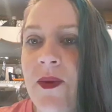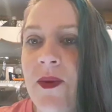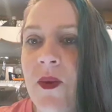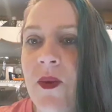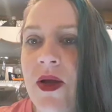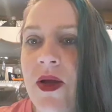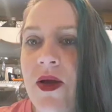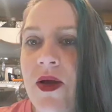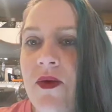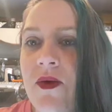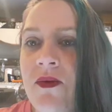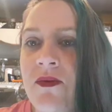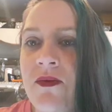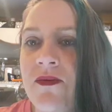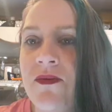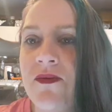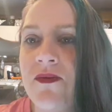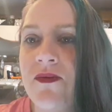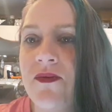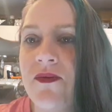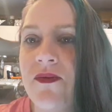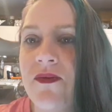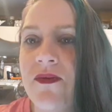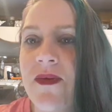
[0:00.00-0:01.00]
You wanna go?
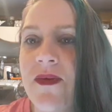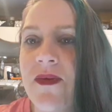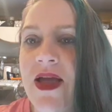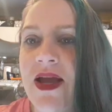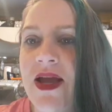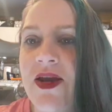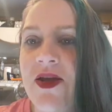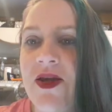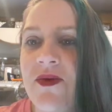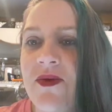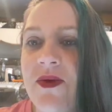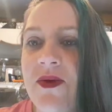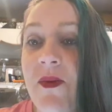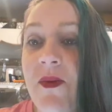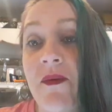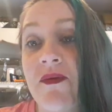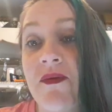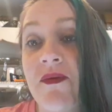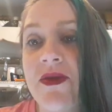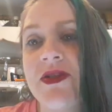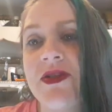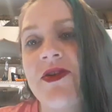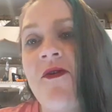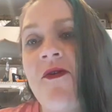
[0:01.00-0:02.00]
I do. Come on,
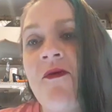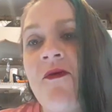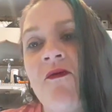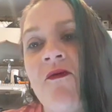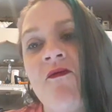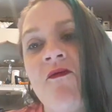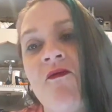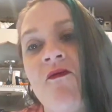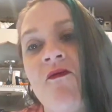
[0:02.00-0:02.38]
let's go.